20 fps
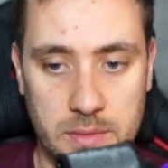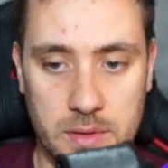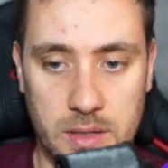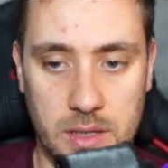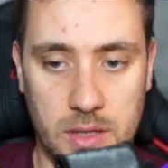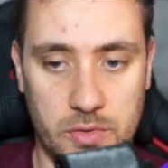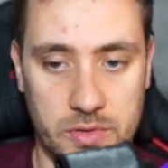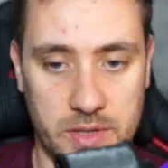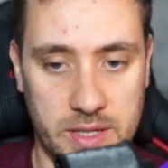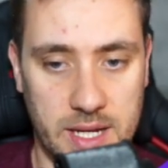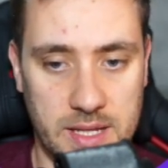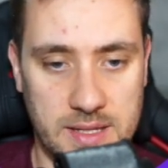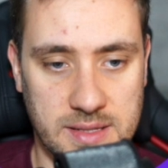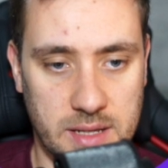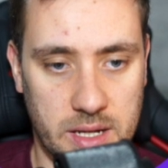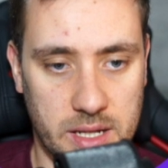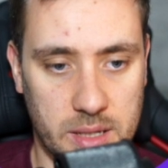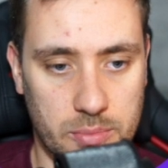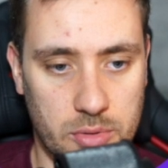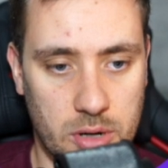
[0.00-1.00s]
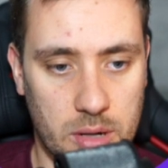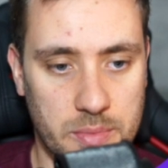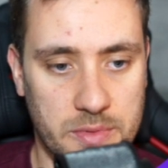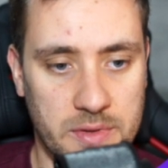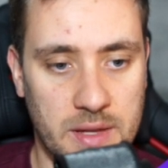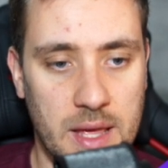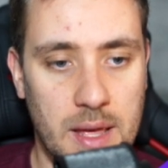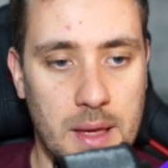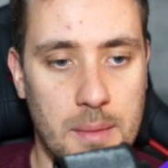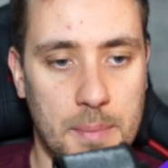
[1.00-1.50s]
using static props,
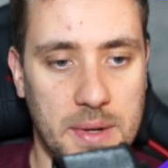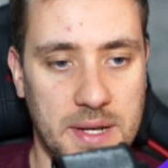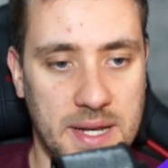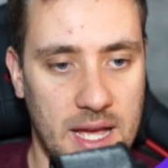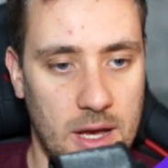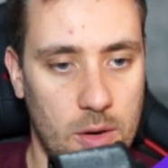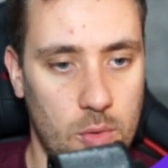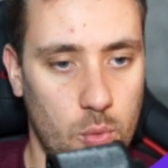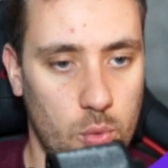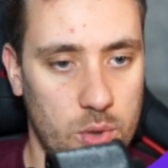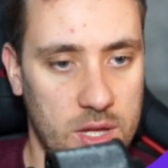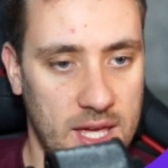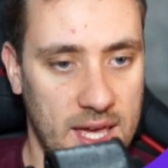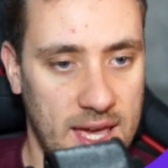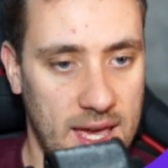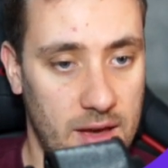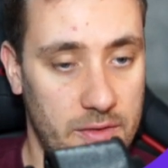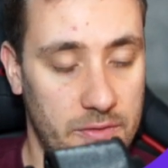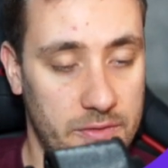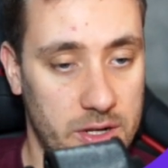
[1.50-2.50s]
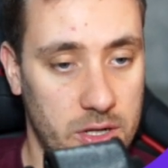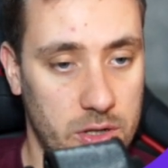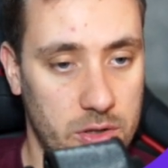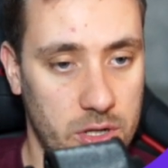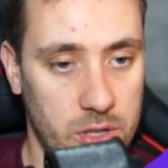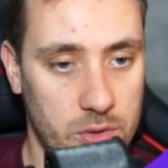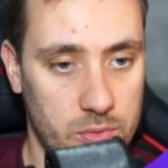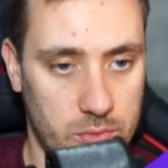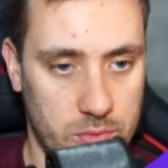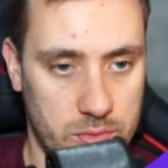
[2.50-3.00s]
but now we have a
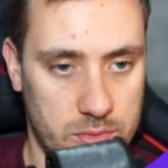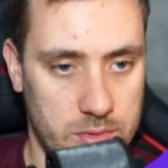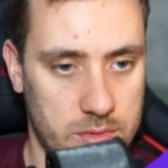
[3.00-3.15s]
new